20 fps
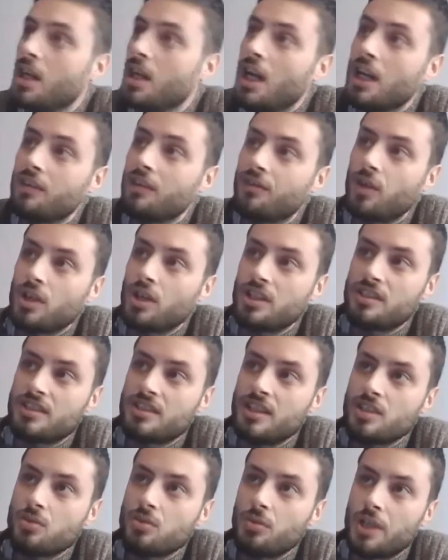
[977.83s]
And for
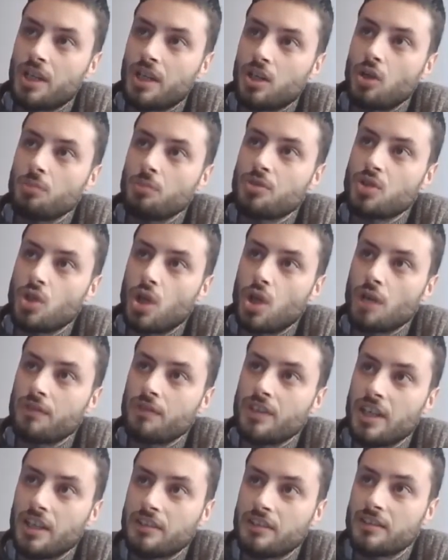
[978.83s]
instance, we can observe
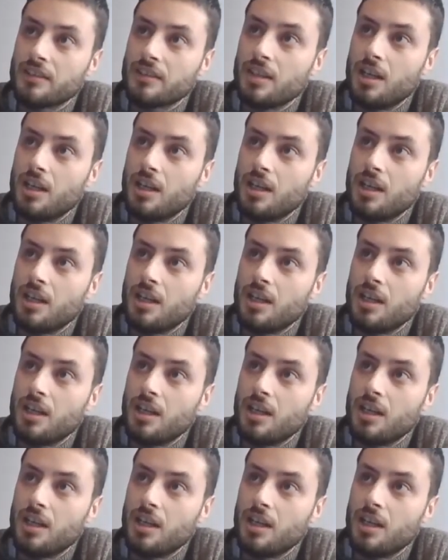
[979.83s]
that